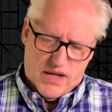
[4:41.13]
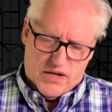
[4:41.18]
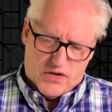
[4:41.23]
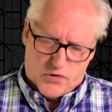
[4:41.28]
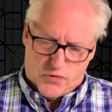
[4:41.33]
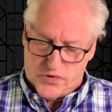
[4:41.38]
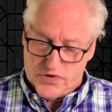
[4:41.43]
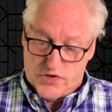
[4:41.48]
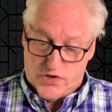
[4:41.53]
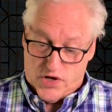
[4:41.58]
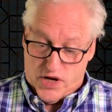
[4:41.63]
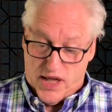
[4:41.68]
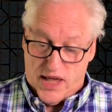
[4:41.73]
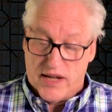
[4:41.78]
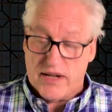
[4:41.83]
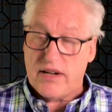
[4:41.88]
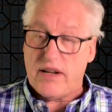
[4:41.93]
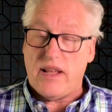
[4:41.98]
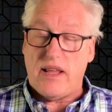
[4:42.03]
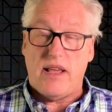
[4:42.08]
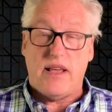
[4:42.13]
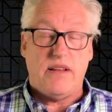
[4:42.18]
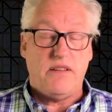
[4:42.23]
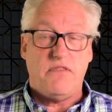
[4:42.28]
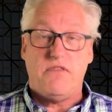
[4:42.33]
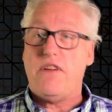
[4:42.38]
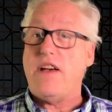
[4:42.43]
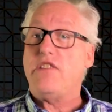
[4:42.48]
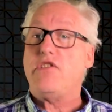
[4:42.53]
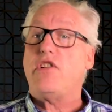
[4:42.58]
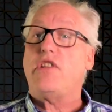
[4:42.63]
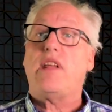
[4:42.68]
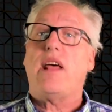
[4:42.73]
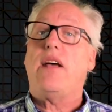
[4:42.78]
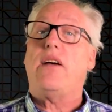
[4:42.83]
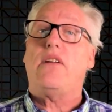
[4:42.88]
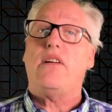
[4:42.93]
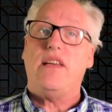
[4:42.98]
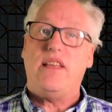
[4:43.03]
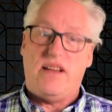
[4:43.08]
Christianity and
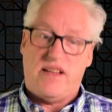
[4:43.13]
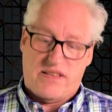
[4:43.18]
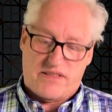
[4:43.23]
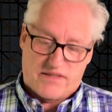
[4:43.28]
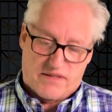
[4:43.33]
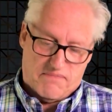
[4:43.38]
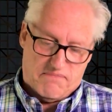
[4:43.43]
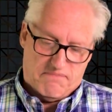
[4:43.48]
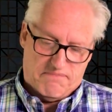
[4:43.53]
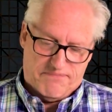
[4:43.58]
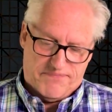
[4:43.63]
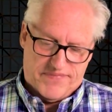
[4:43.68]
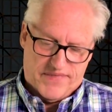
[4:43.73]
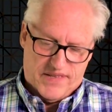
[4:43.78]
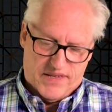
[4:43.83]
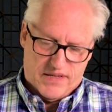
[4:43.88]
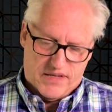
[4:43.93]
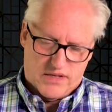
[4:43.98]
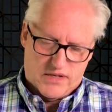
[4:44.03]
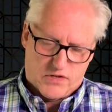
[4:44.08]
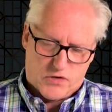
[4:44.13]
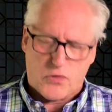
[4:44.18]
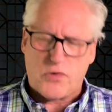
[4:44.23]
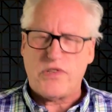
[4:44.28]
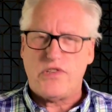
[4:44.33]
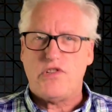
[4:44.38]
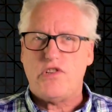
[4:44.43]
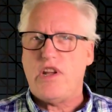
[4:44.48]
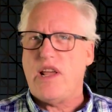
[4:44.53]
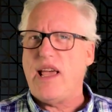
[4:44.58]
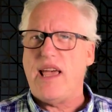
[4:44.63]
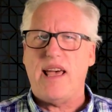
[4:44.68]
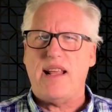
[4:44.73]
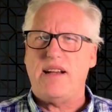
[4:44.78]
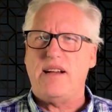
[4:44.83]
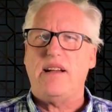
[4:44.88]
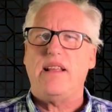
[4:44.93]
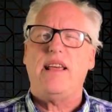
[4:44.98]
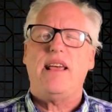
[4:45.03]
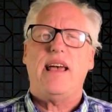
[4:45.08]
vegetarianism,
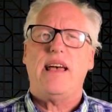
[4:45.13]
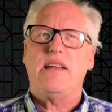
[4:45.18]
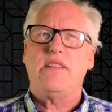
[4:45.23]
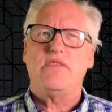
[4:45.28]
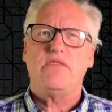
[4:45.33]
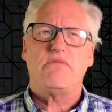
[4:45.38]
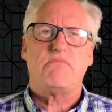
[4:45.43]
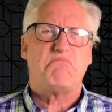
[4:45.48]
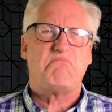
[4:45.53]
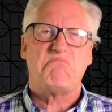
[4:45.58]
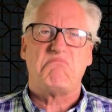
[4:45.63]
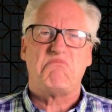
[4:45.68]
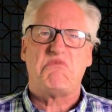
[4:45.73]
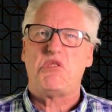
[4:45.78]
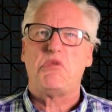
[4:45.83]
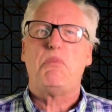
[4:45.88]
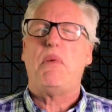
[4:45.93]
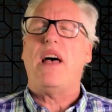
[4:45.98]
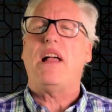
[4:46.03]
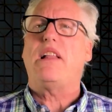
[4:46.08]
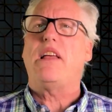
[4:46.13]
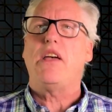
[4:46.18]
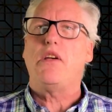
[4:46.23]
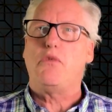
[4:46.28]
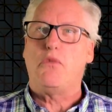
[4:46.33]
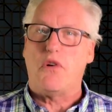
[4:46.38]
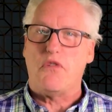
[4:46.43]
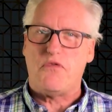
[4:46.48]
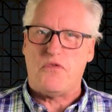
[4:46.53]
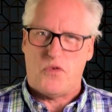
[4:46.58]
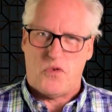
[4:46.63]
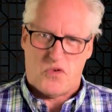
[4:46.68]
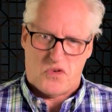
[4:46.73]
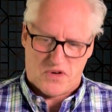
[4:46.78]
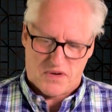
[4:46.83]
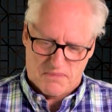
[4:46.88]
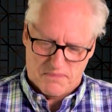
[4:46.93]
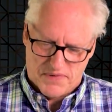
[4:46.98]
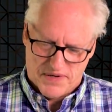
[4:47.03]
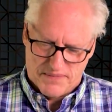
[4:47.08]
Christianity and spelling
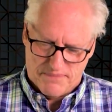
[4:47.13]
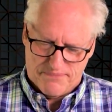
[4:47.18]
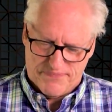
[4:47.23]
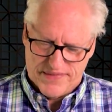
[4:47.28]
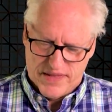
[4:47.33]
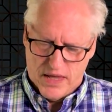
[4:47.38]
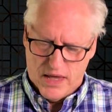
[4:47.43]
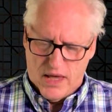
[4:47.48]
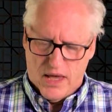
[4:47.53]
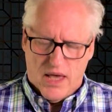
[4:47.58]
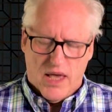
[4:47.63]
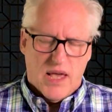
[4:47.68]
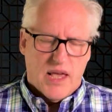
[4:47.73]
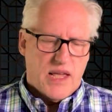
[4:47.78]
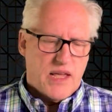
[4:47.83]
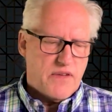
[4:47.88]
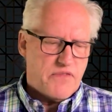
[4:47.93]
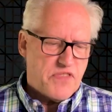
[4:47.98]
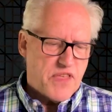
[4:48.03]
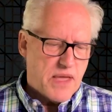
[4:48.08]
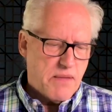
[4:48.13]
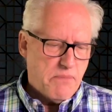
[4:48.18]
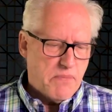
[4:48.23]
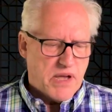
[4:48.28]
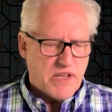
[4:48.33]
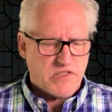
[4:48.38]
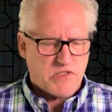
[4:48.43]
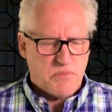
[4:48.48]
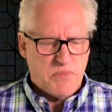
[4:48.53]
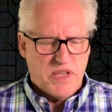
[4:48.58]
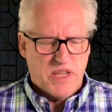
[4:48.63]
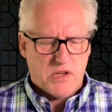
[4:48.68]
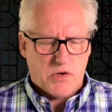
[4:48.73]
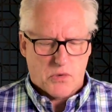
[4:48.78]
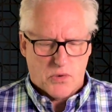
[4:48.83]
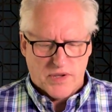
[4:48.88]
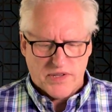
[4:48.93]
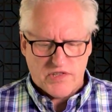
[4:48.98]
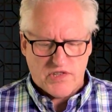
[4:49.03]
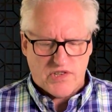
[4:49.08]
reform. If they must be
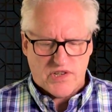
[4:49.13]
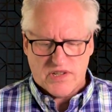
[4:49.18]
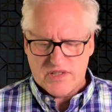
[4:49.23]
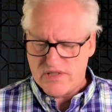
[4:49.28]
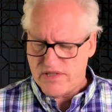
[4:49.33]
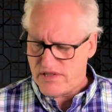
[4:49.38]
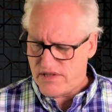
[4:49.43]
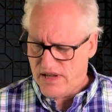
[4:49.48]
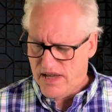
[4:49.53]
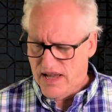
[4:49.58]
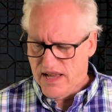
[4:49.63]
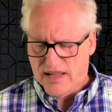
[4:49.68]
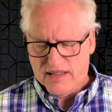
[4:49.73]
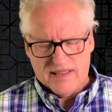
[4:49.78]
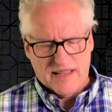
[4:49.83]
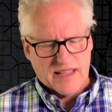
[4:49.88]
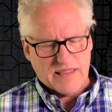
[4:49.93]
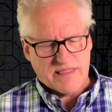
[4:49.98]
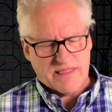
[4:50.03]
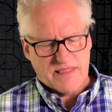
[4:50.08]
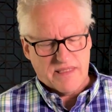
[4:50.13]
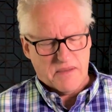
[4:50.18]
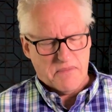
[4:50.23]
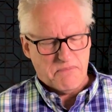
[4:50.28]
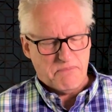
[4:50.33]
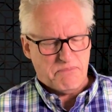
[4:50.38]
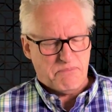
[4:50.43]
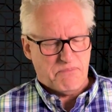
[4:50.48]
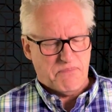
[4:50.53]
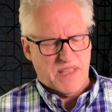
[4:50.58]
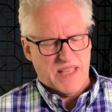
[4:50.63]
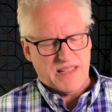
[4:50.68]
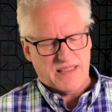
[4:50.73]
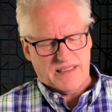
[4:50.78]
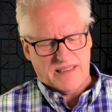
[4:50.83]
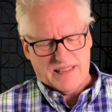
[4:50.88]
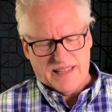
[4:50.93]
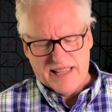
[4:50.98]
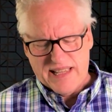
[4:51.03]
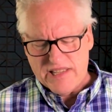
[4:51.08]
Christians, let them at
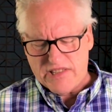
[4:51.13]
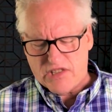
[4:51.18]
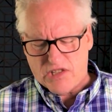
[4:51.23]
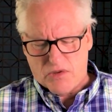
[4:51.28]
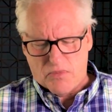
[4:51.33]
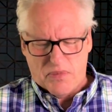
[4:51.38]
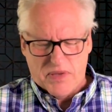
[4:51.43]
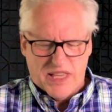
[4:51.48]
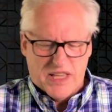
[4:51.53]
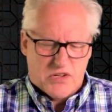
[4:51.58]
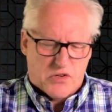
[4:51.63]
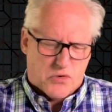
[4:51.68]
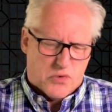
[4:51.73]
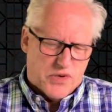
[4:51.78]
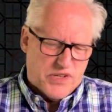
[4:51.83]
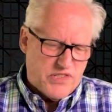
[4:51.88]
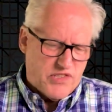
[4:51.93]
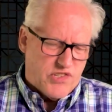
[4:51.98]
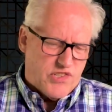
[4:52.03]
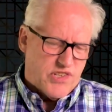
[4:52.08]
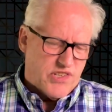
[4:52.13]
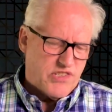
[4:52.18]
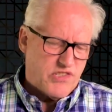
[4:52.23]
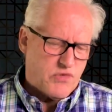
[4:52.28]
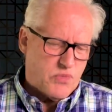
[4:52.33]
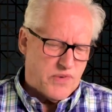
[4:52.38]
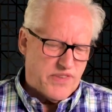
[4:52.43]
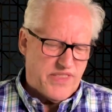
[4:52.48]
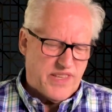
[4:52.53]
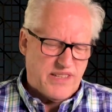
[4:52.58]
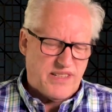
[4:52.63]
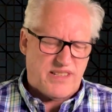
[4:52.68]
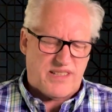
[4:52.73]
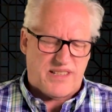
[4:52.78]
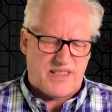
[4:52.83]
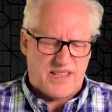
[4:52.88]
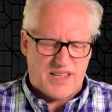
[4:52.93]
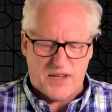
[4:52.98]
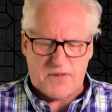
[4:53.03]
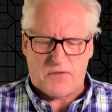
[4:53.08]
least be Christians with a
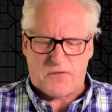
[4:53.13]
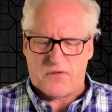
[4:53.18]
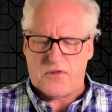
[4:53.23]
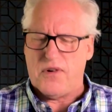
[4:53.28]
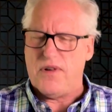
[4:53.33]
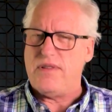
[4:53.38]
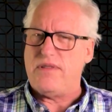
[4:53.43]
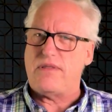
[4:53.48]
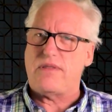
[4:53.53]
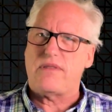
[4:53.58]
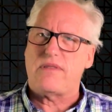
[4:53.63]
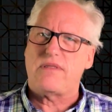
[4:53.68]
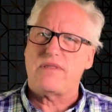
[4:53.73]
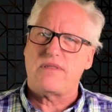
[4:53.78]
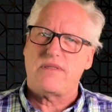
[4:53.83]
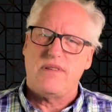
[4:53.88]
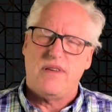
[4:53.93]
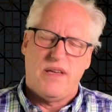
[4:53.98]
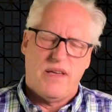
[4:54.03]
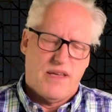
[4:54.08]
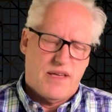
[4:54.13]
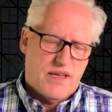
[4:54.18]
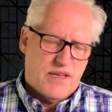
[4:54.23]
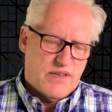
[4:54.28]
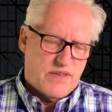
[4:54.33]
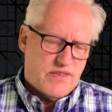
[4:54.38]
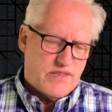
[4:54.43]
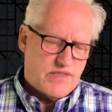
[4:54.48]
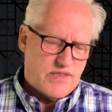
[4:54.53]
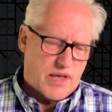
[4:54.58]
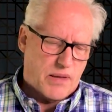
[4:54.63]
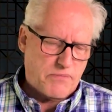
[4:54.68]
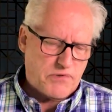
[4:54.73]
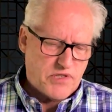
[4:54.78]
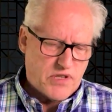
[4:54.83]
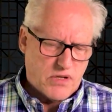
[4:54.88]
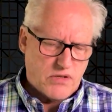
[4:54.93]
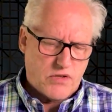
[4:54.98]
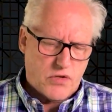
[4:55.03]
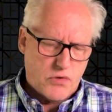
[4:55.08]
difference.
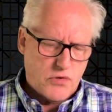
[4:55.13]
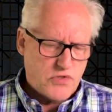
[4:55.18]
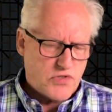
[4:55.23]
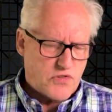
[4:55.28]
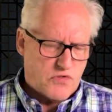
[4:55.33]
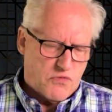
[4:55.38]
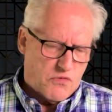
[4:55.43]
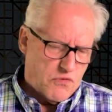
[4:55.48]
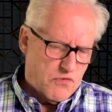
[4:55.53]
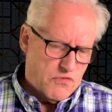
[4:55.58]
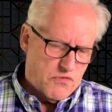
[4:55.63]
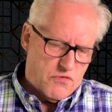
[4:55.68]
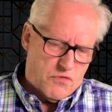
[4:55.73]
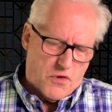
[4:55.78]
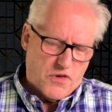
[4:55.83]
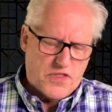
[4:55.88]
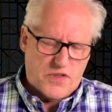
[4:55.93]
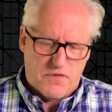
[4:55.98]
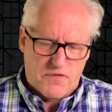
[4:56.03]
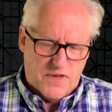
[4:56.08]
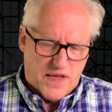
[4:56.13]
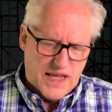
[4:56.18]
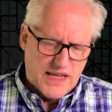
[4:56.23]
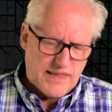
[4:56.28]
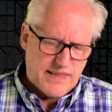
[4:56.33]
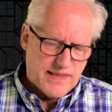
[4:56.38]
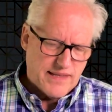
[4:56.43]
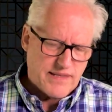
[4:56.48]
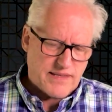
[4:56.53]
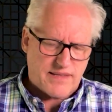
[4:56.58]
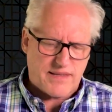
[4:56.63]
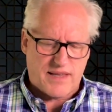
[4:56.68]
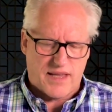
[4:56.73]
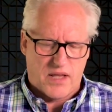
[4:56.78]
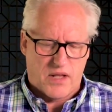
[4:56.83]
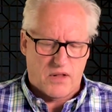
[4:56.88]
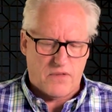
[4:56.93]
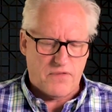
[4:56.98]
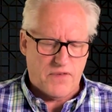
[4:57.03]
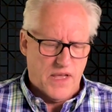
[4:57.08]
Substitutes for the faith
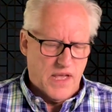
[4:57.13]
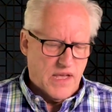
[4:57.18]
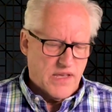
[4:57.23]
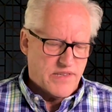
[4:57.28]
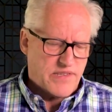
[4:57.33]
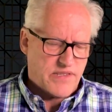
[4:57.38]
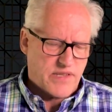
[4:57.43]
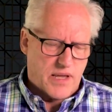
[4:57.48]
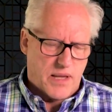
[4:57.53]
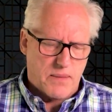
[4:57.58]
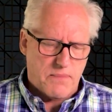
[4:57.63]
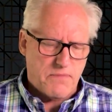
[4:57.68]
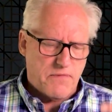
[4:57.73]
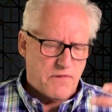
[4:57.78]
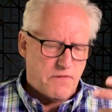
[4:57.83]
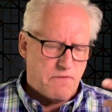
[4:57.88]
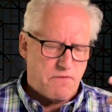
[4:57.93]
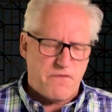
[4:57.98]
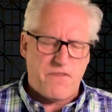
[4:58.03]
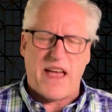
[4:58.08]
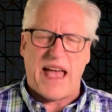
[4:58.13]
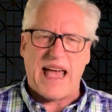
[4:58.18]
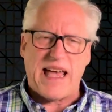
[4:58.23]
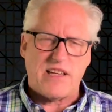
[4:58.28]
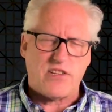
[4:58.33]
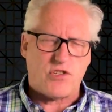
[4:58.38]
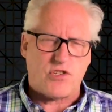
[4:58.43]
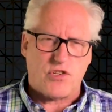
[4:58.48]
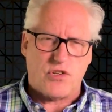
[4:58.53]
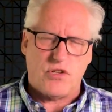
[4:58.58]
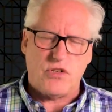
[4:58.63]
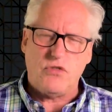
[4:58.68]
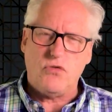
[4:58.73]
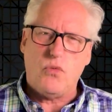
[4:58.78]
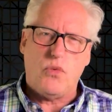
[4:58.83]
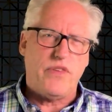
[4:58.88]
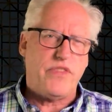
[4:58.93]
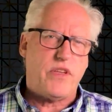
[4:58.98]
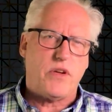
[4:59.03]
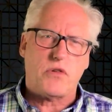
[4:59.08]
itself, some fashion
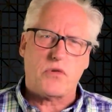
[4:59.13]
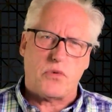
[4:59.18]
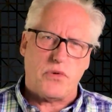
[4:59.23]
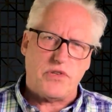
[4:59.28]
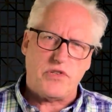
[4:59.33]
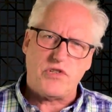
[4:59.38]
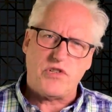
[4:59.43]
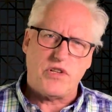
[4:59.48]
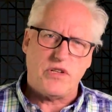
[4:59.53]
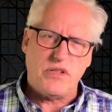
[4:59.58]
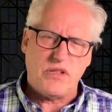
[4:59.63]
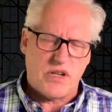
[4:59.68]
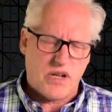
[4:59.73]
with a Christian